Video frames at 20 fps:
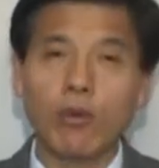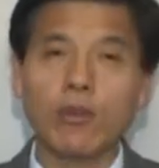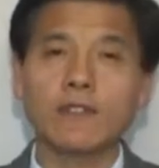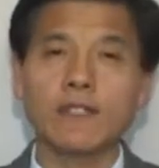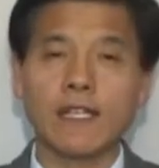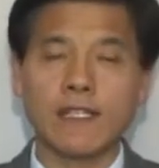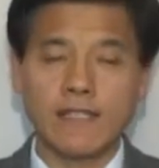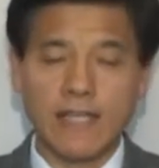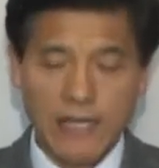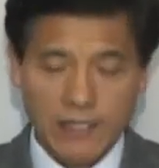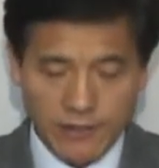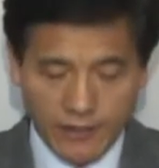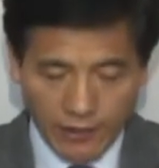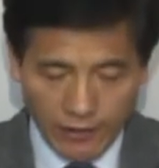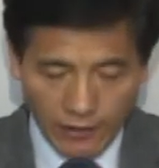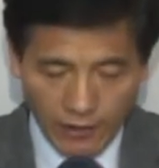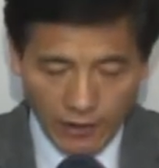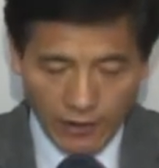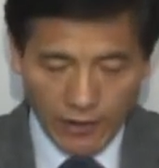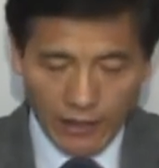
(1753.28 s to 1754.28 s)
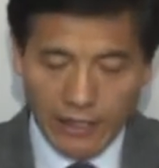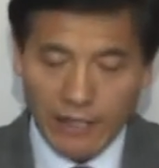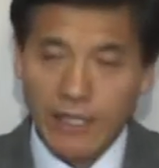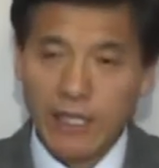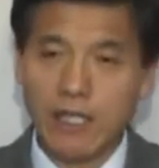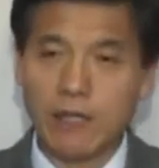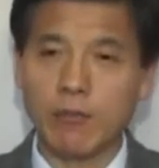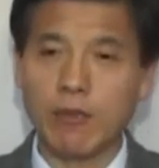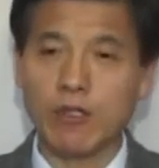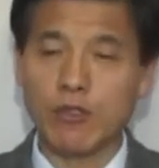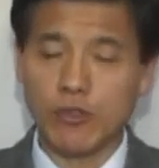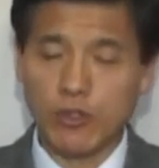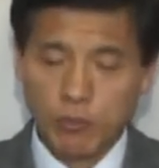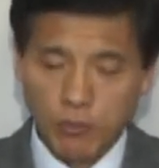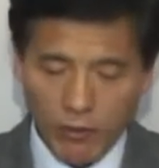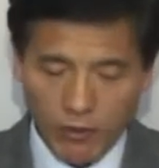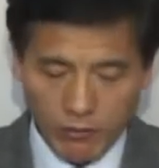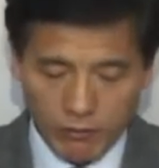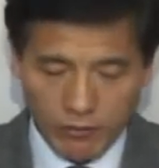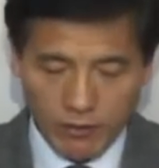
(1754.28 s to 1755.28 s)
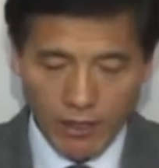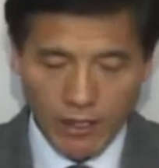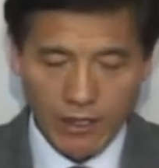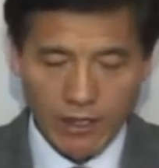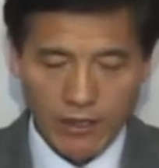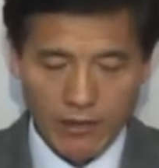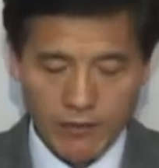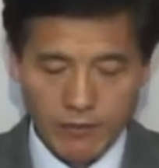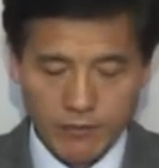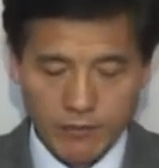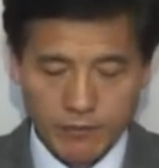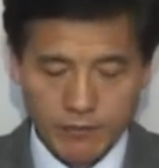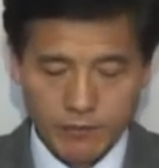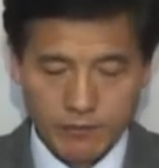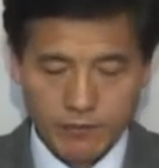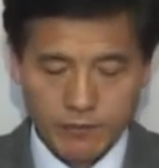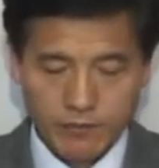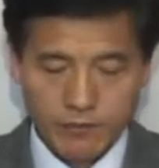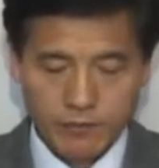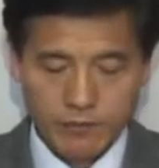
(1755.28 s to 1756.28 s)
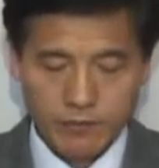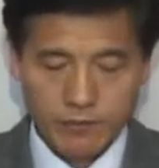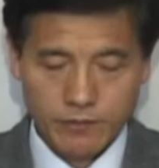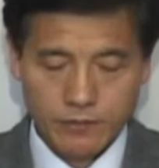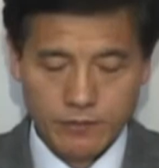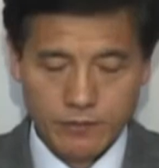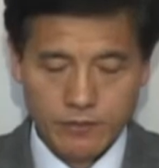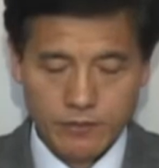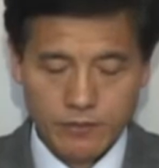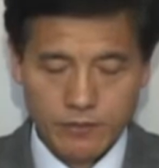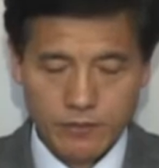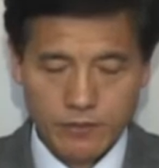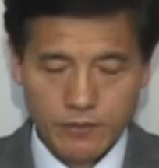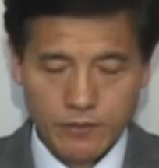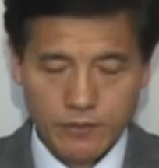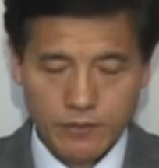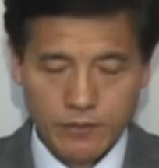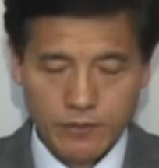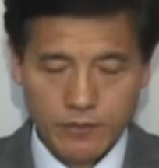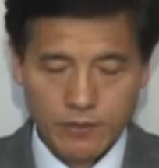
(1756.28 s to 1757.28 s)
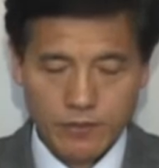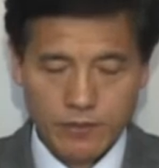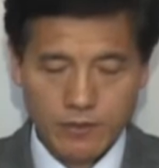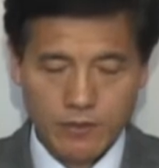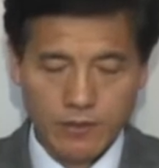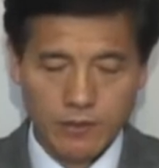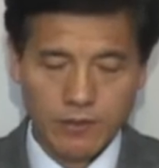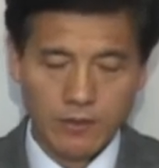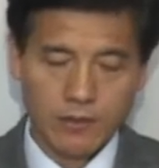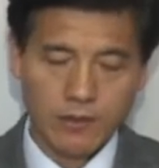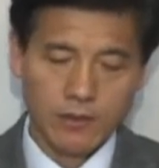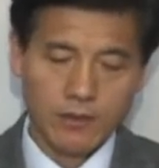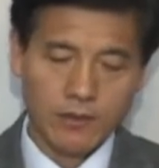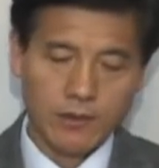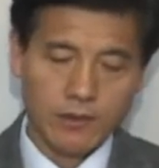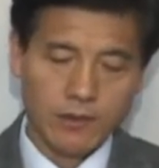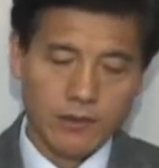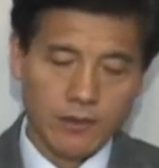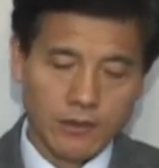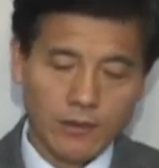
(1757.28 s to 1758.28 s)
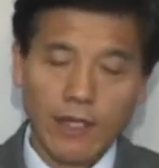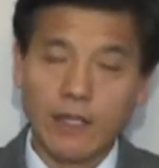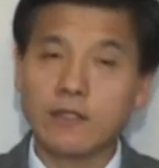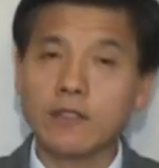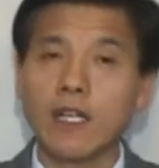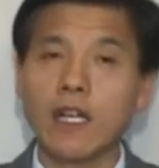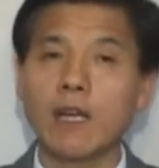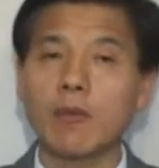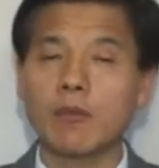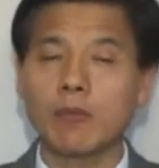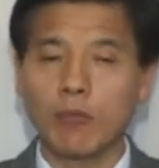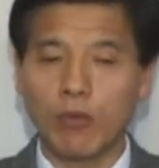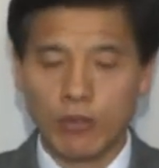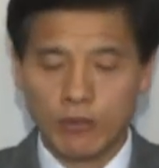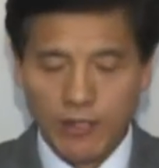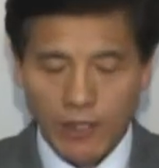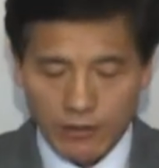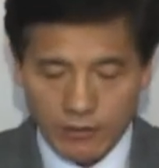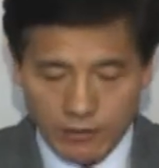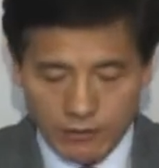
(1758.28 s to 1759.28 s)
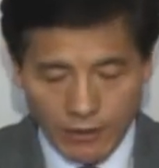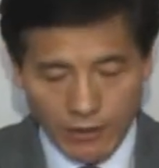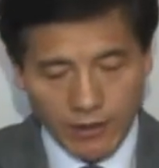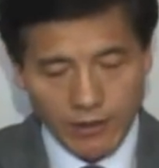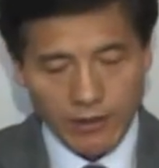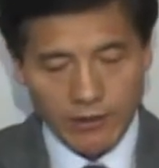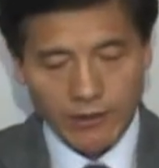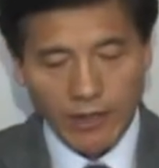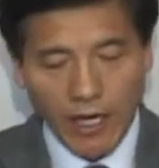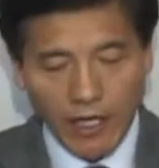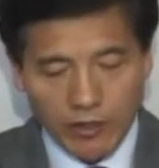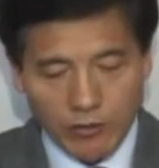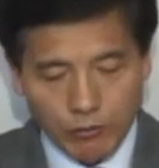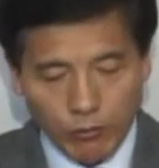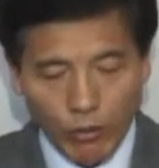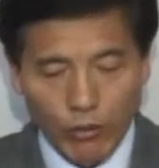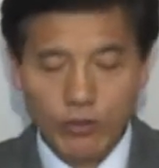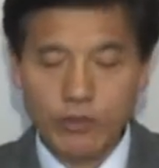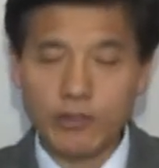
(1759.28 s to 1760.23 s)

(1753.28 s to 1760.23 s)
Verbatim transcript: That is because they did not serve with the strength that God provides.